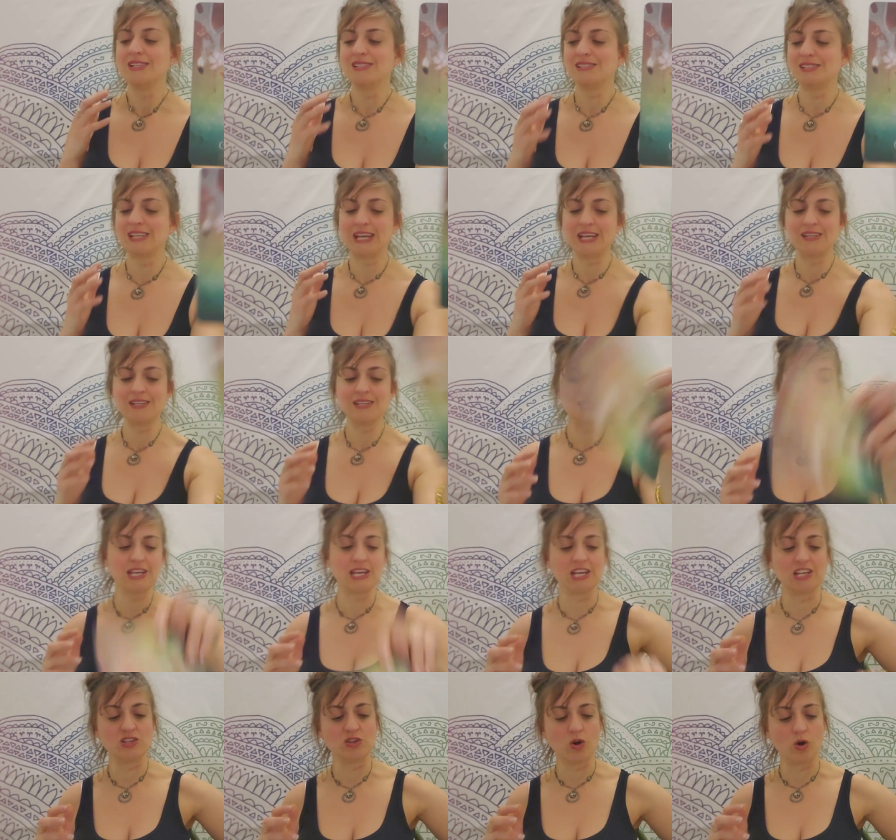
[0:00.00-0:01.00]
standing
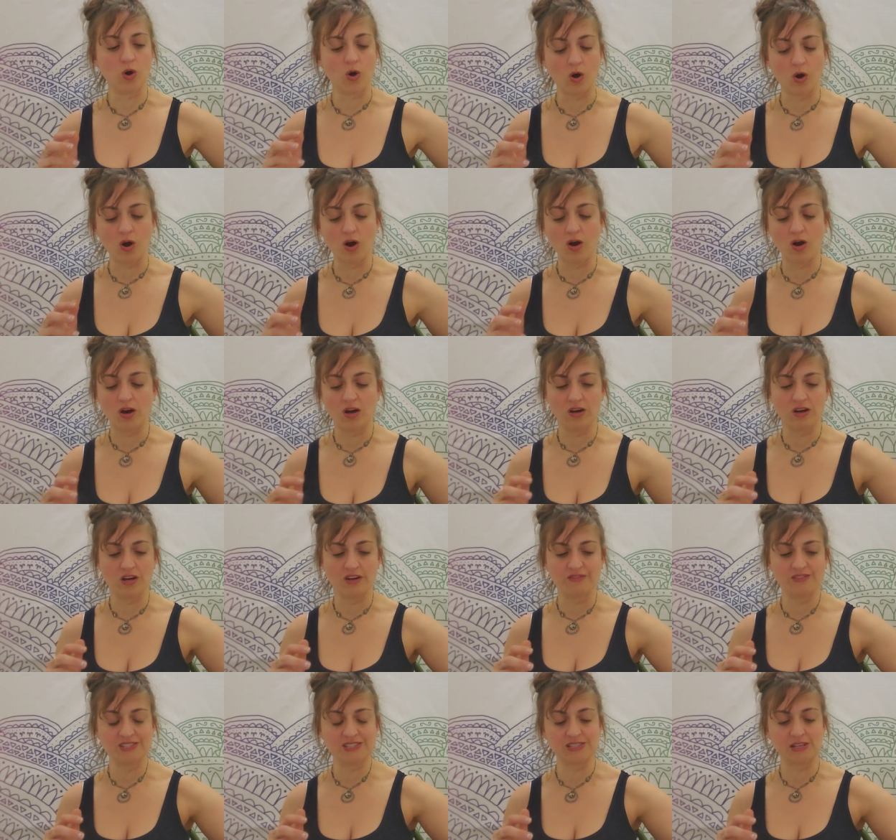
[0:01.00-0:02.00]
in awe
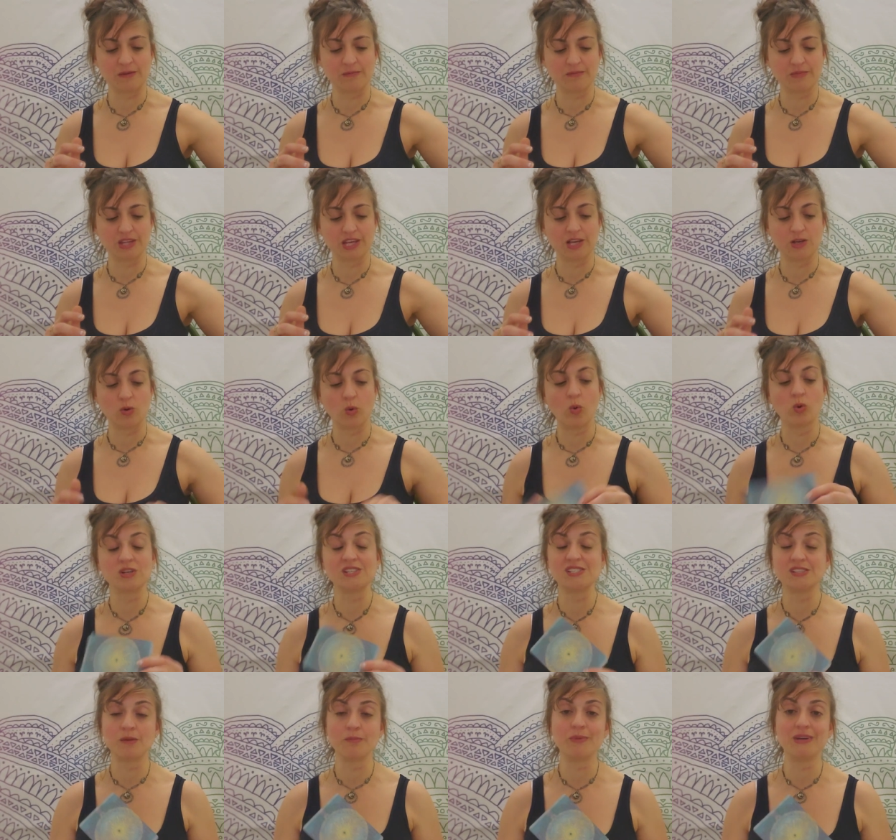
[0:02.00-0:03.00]
of something or
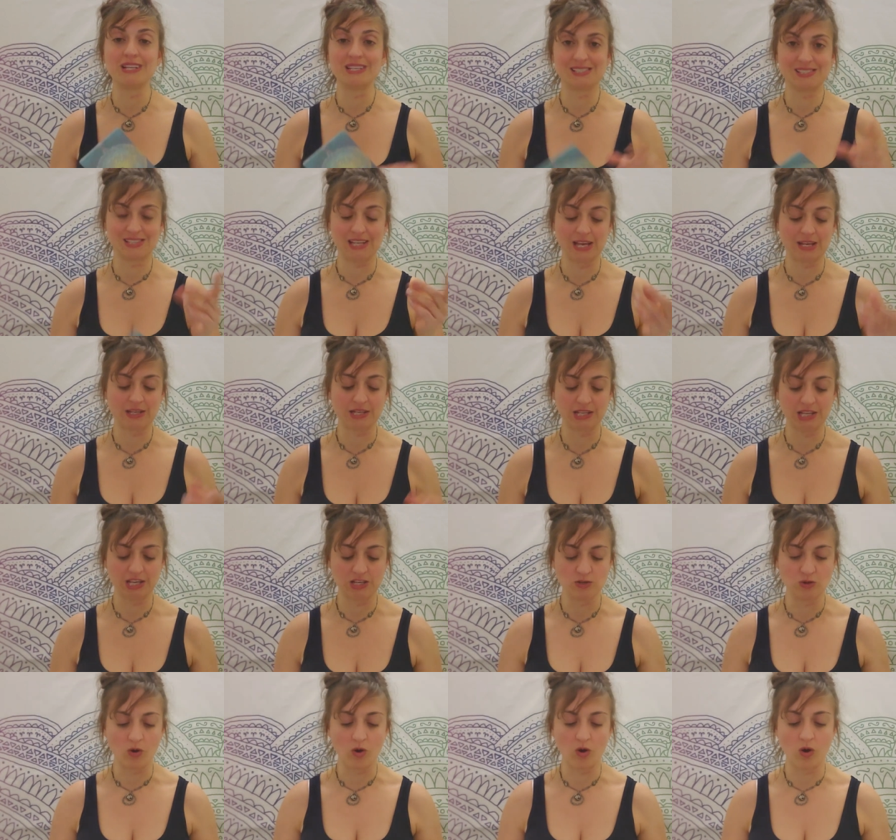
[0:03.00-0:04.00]
somebody standing
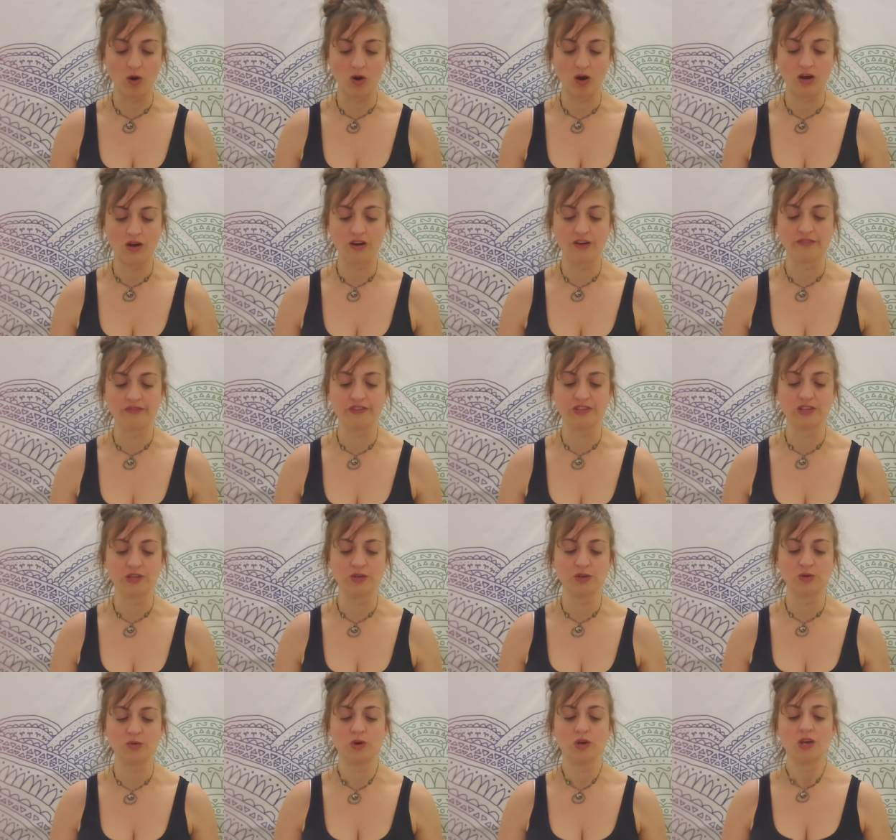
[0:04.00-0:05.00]
in awe of
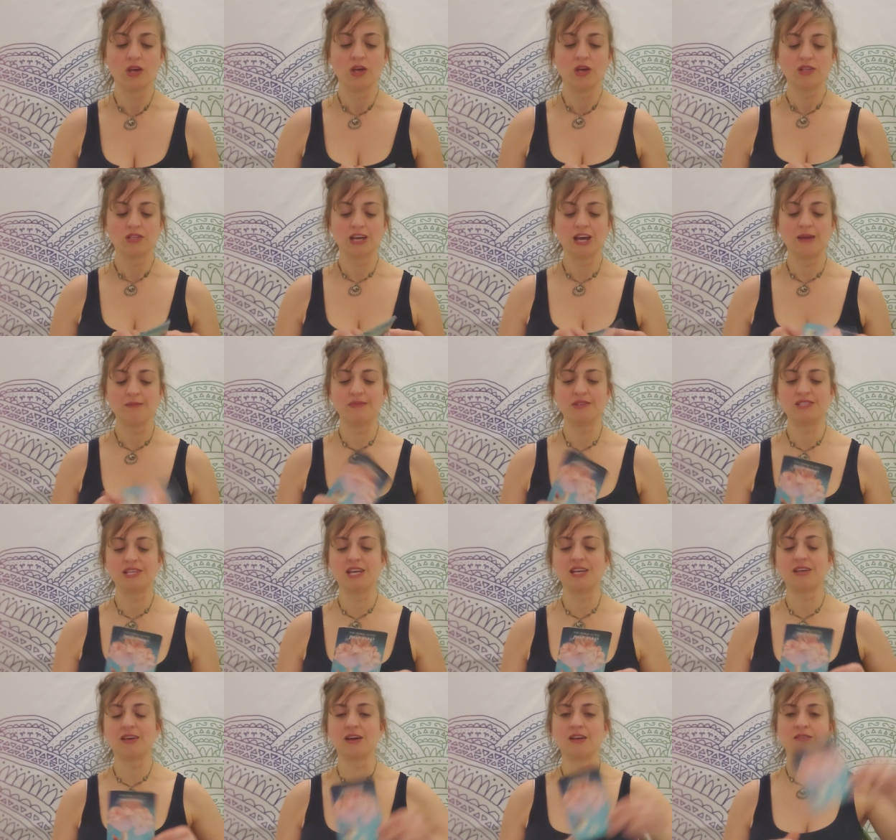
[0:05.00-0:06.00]
you. Time to
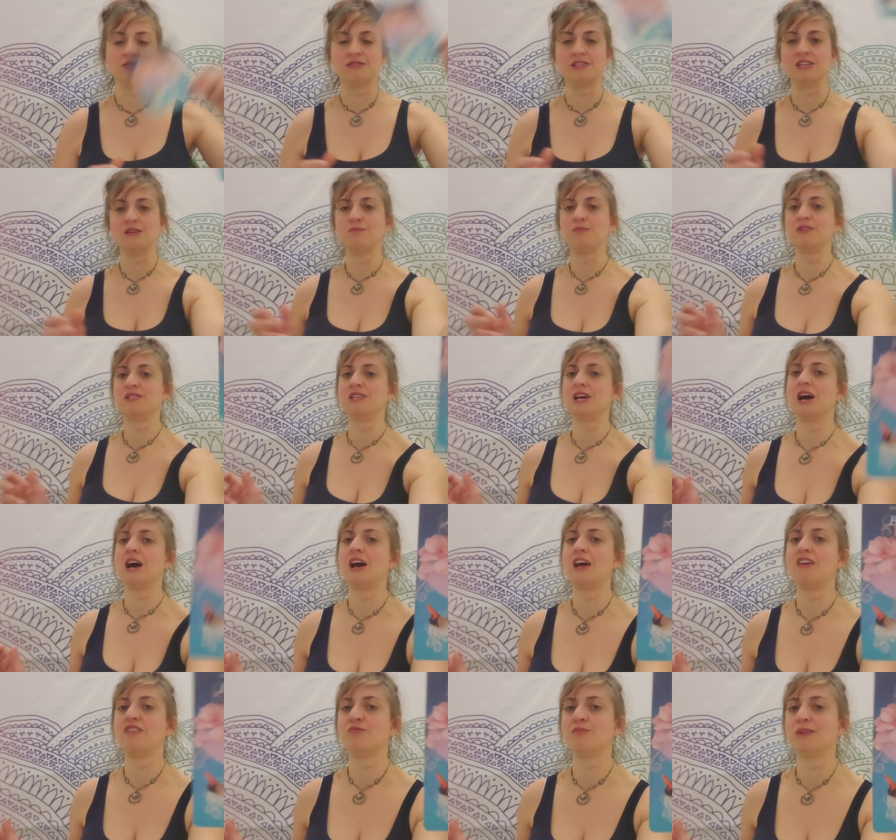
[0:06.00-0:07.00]
take a deep
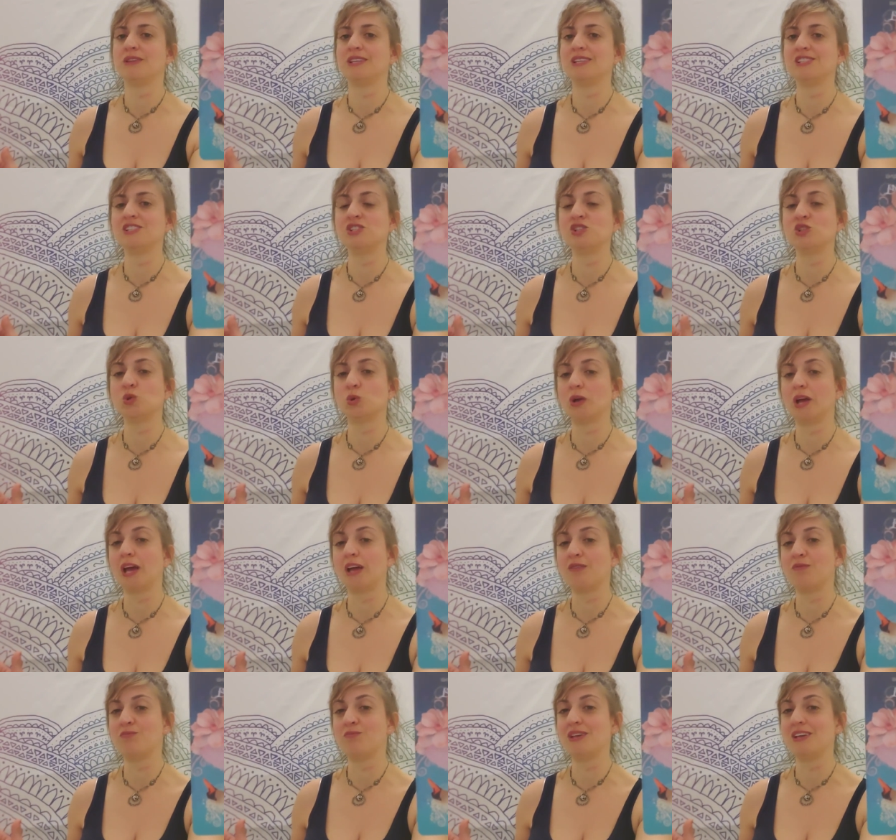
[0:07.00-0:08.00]
dive, but this is your
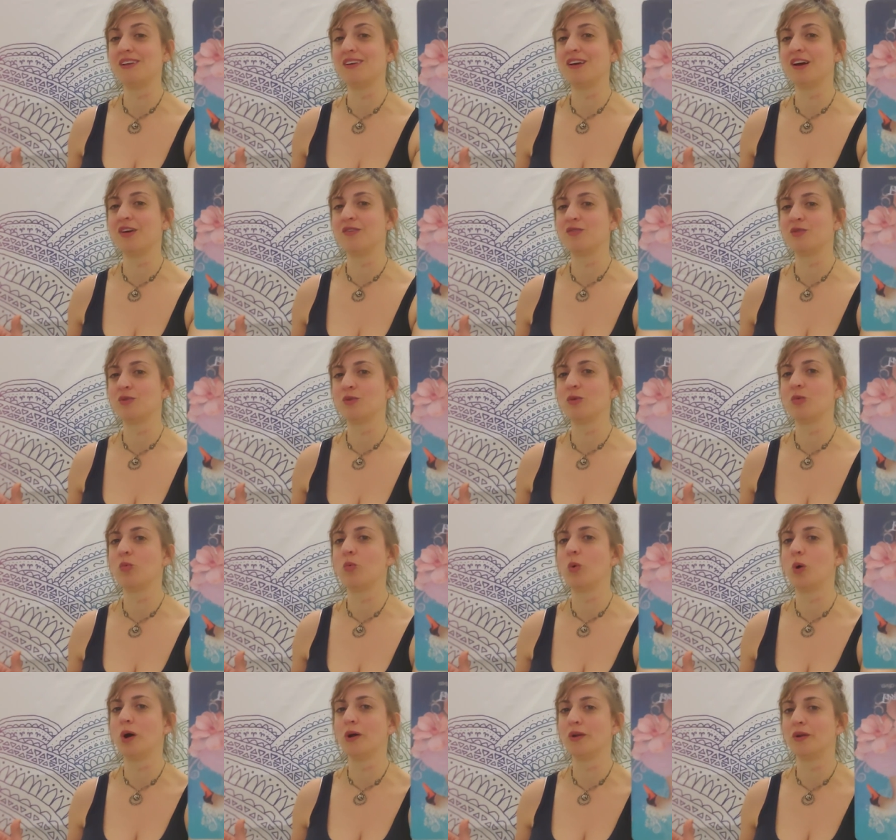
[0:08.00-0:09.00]
head being under the
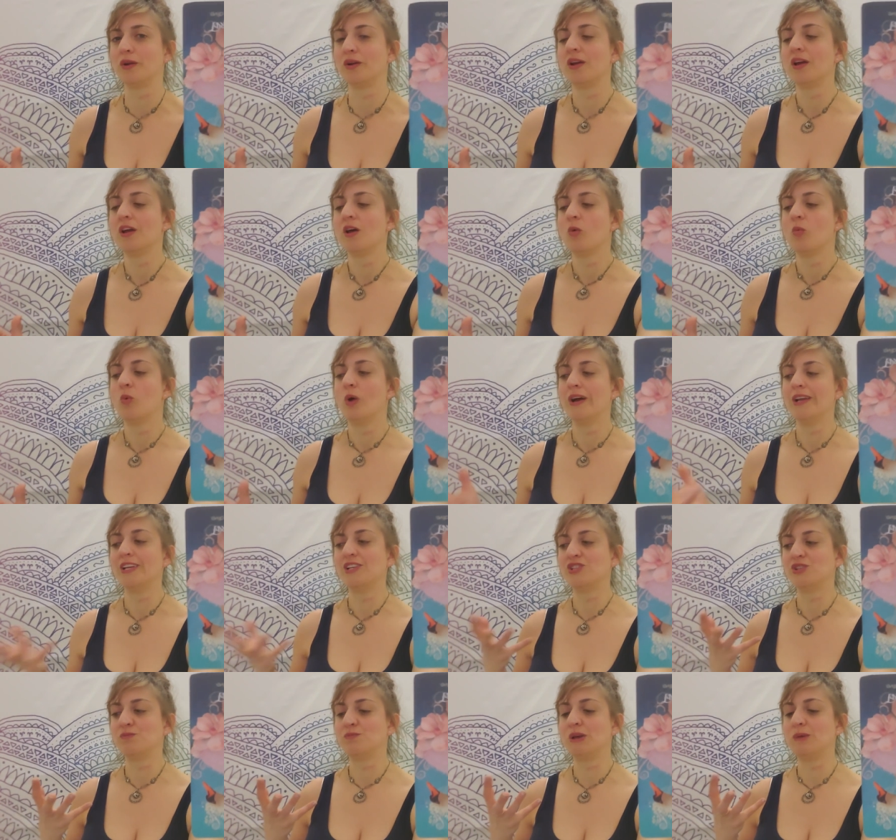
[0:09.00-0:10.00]
water, wanting
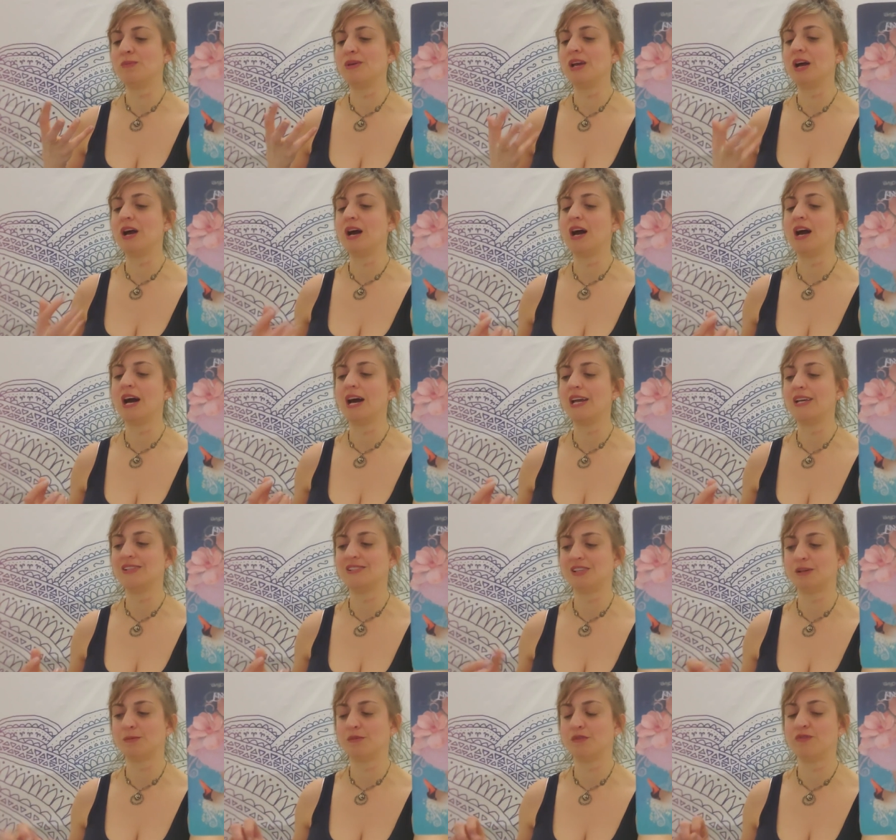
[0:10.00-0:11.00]
to maybe hide
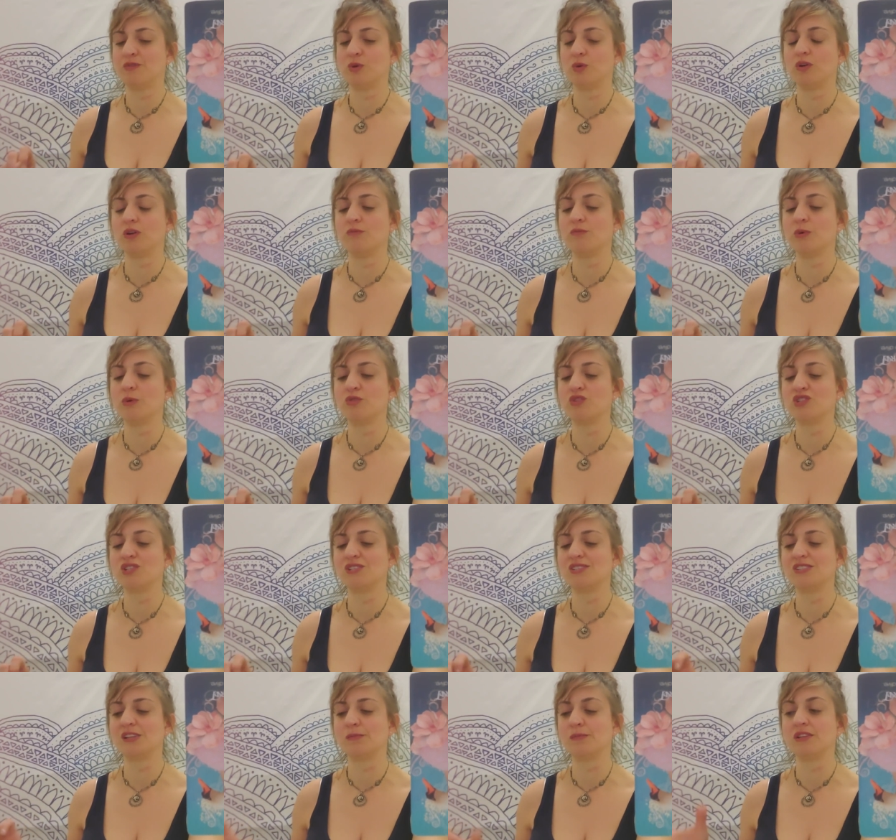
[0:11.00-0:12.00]
some of your
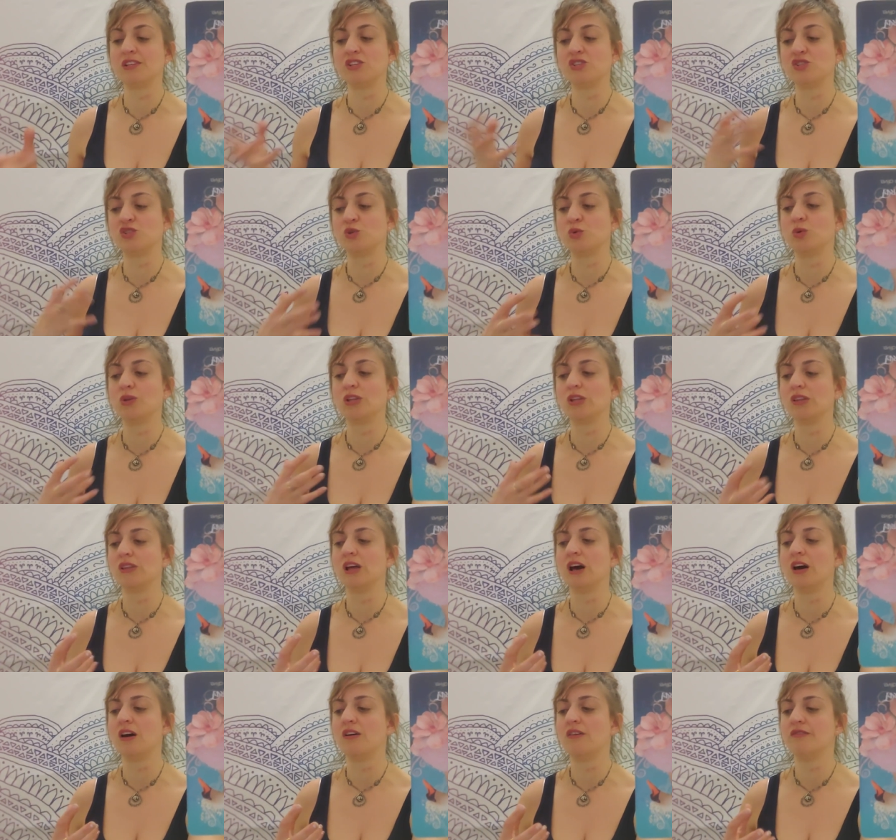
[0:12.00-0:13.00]
emotions. Something to do with
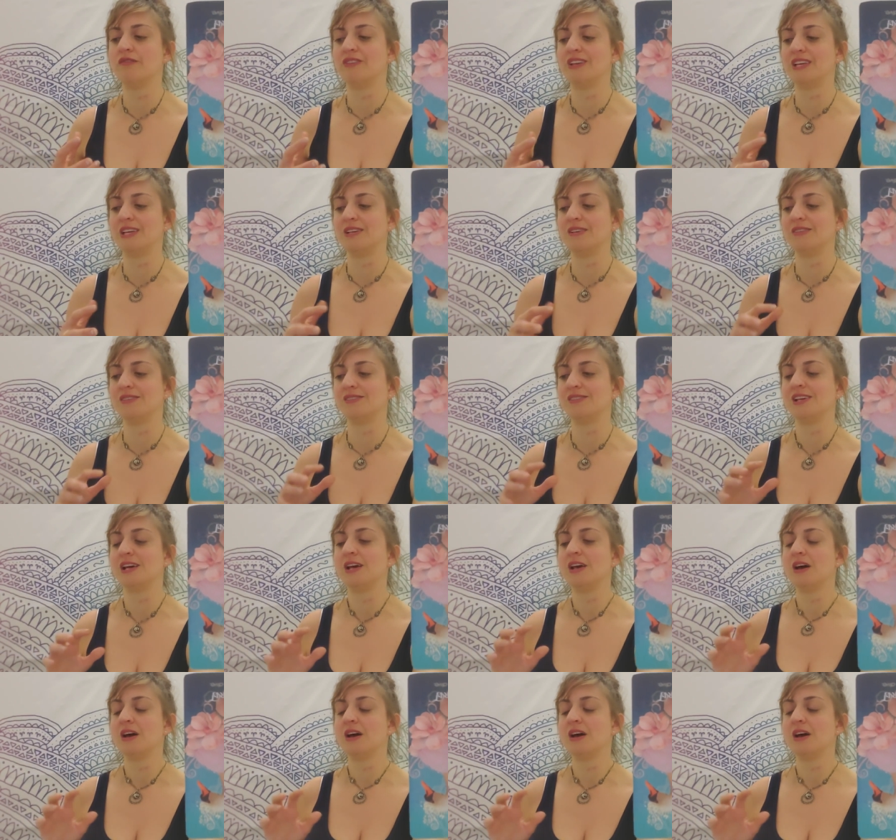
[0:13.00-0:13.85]
love is